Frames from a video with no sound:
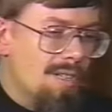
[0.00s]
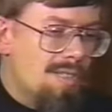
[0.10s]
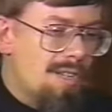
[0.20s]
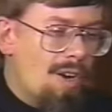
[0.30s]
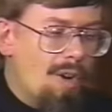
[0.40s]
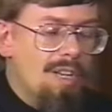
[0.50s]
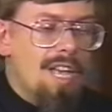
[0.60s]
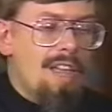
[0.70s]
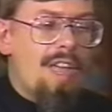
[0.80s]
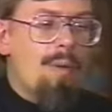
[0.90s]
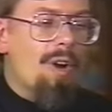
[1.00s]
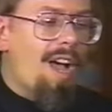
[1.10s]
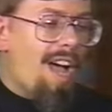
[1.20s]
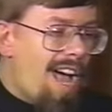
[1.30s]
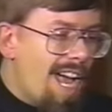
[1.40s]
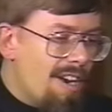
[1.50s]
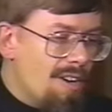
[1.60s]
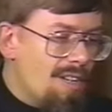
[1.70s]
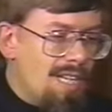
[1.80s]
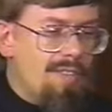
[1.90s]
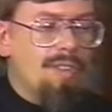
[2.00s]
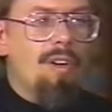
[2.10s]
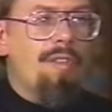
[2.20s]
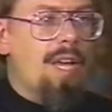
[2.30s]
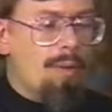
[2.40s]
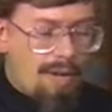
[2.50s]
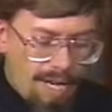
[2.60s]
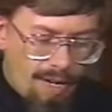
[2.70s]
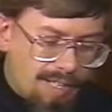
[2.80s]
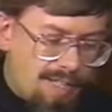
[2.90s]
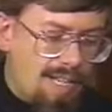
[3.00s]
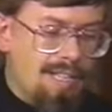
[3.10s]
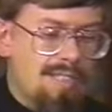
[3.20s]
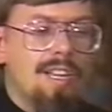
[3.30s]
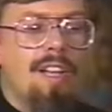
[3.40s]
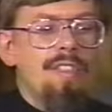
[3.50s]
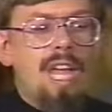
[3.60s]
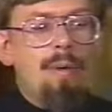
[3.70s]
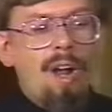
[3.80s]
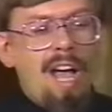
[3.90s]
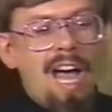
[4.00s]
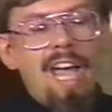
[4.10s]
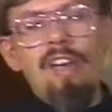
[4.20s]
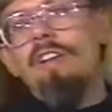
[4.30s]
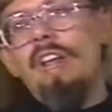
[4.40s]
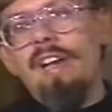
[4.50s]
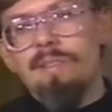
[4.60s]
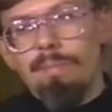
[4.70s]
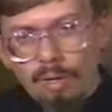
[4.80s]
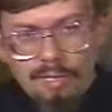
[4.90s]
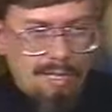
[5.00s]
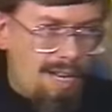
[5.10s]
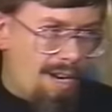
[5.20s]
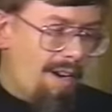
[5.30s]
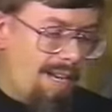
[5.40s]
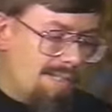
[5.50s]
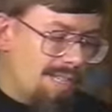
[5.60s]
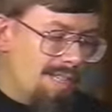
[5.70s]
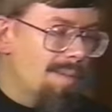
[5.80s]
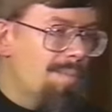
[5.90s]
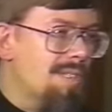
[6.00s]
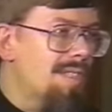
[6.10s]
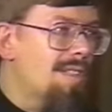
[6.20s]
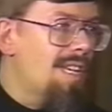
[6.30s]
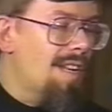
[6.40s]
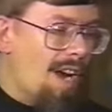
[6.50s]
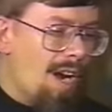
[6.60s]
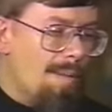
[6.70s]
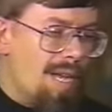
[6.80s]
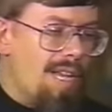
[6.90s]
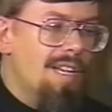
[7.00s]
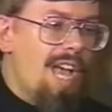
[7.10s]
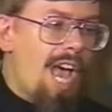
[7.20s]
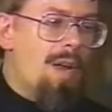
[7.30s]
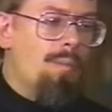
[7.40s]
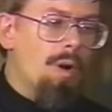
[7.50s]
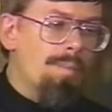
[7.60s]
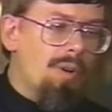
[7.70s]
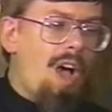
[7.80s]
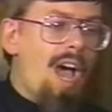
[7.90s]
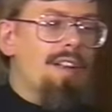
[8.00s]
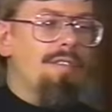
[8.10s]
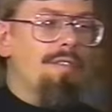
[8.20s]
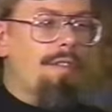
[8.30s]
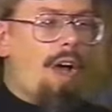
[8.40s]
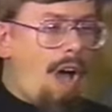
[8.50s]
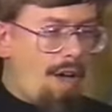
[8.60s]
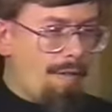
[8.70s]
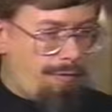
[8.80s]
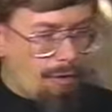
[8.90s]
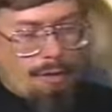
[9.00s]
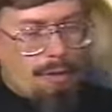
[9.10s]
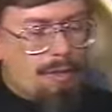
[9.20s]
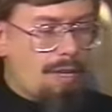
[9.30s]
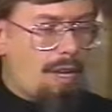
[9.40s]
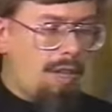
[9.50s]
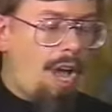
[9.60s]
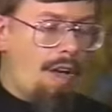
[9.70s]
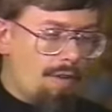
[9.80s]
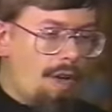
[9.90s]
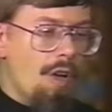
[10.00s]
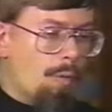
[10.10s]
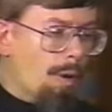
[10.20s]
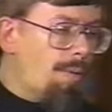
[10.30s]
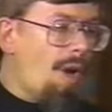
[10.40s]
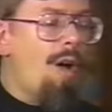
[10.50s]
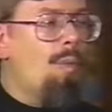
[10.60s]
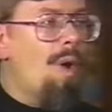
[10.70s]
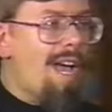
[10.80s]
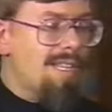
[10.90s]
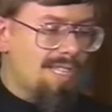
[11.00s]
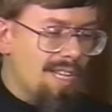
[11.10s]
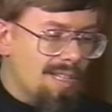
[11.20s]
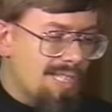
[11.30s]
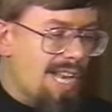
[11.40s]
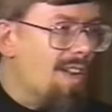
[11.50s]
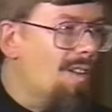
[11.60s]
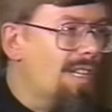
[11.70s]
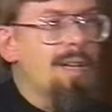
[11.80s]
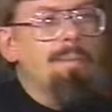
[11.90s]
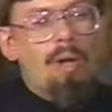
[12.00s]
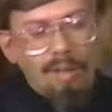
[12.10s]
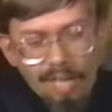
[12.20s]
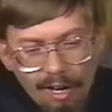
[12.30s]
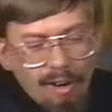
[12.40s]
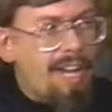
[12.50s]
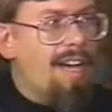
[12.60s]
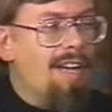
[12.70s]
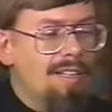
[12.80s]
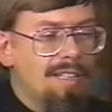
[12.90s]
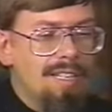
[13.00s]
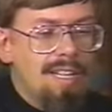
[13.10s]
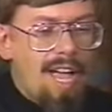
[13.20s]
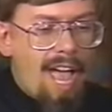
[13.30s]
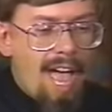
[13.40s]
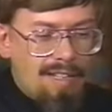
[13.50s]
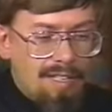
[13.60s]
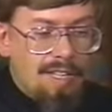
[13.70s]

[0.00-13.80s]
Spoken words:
So they were hired, even though they were heretics, they were hired as mercenaries in the Byzantine army and were brought further west and settled in Bulgaria. And